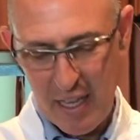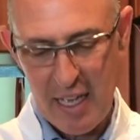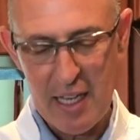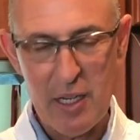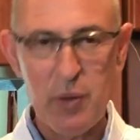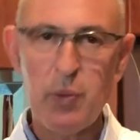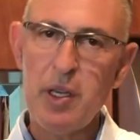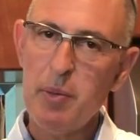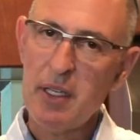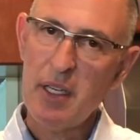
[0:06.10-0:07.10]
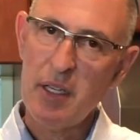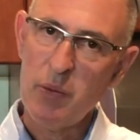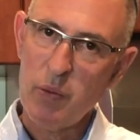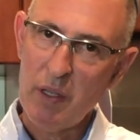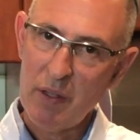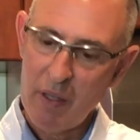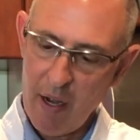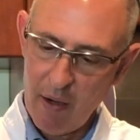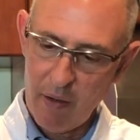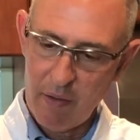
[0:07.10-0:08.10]
and we begin with
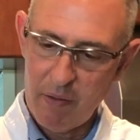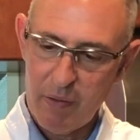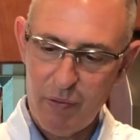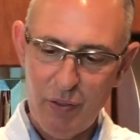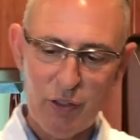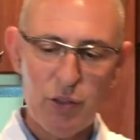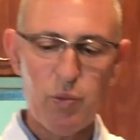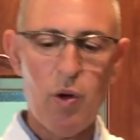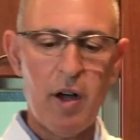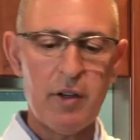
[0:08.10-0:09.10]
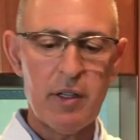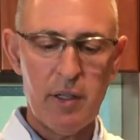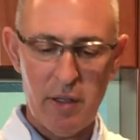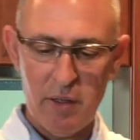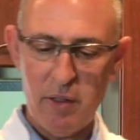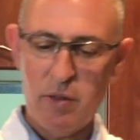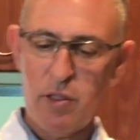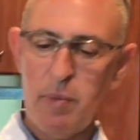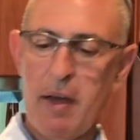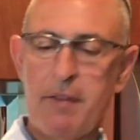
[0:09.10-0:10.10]
our filtered water here.
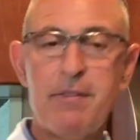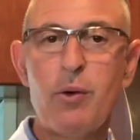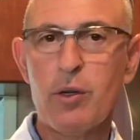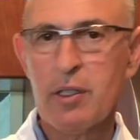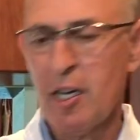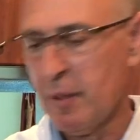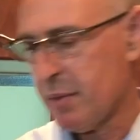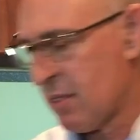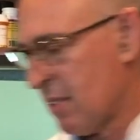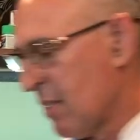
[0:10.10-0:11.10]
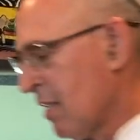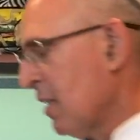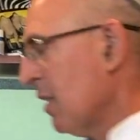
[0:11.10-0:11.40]
There's about 4 cups,